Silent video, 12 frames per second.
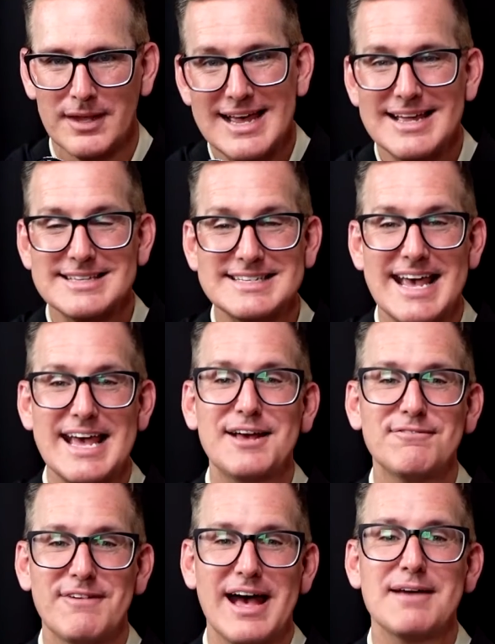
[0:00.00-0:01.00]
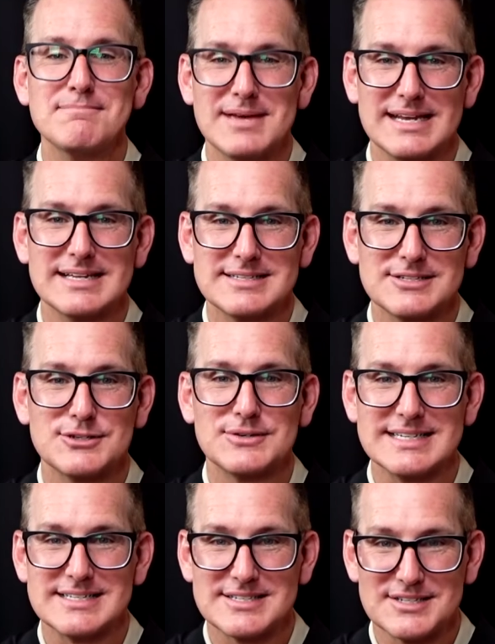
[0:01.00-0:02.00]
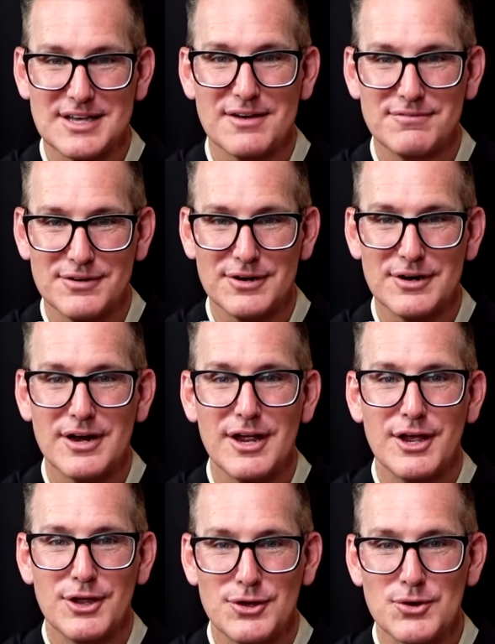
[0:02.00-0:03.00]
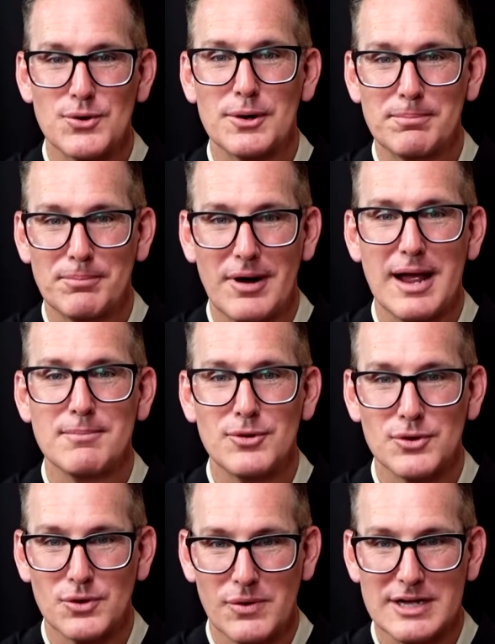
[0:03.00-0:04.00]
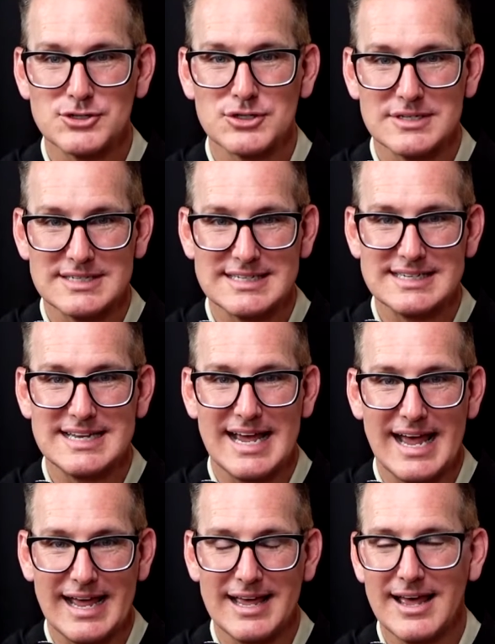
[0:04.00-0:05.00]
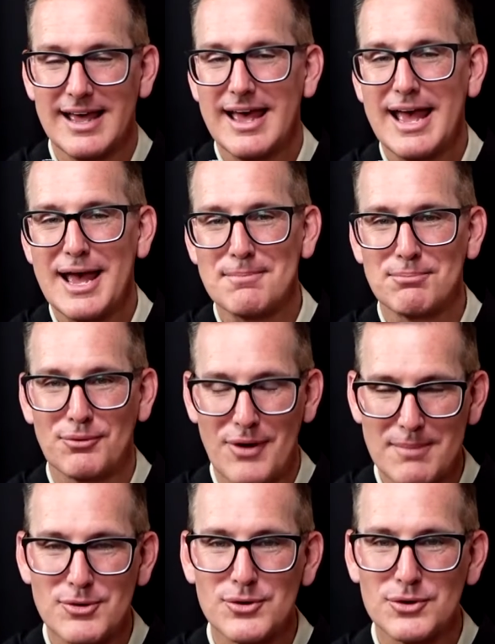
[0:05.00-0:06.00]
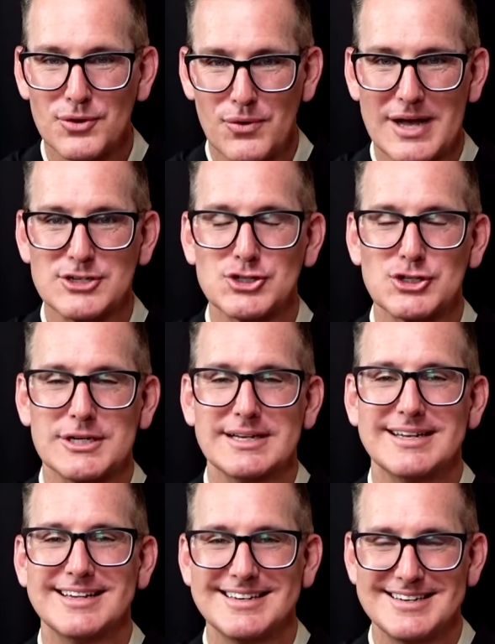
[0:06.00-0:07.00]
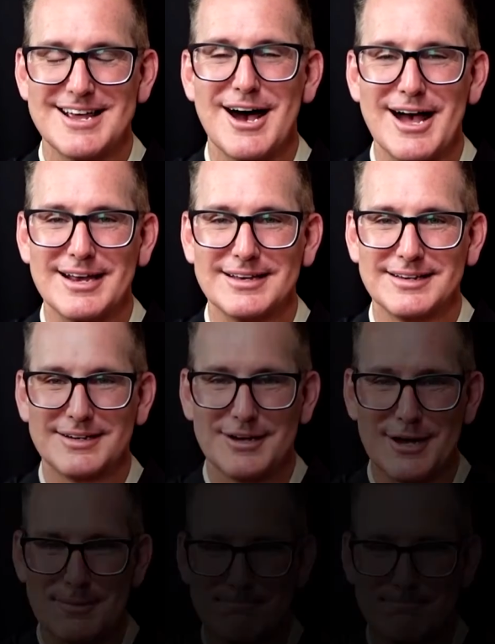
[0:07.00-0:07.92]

Take 5 minutes to discover your primal question today at primalquestion.com.